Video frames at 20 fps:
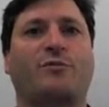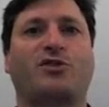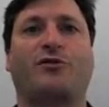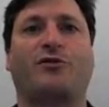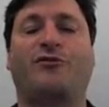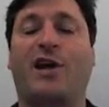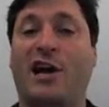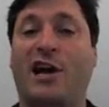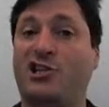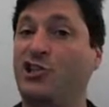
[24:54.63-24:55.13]
So
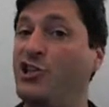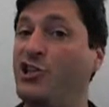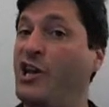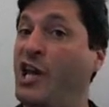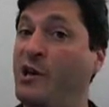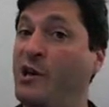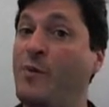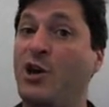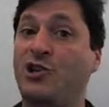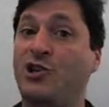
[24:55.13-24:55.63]
Flash is an
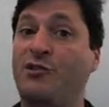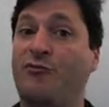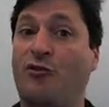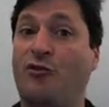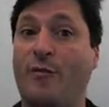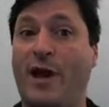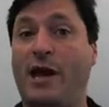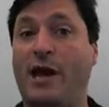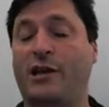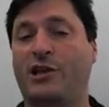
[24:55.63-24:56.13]
animation
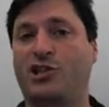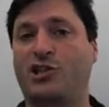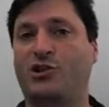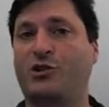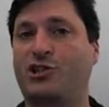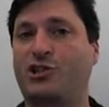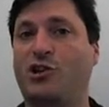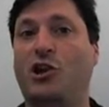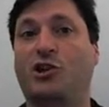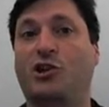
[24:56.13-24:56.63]
format, and so
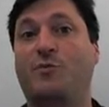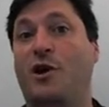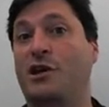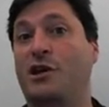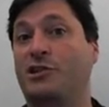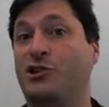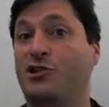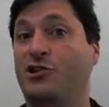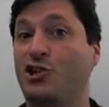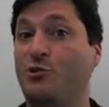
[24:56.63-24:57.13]
it's called
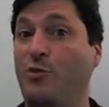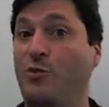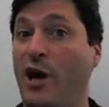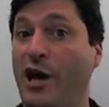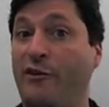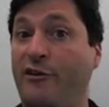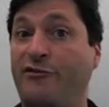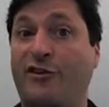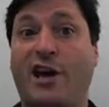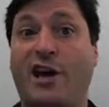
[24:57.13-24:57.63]
upon to
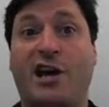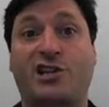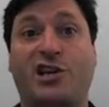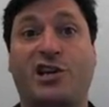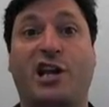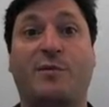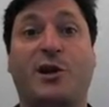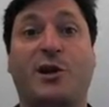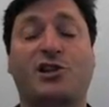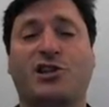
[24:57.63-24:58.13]
display Flash
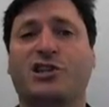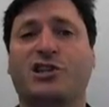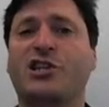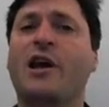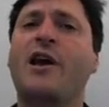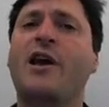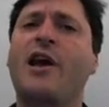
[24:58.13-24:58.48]
animations.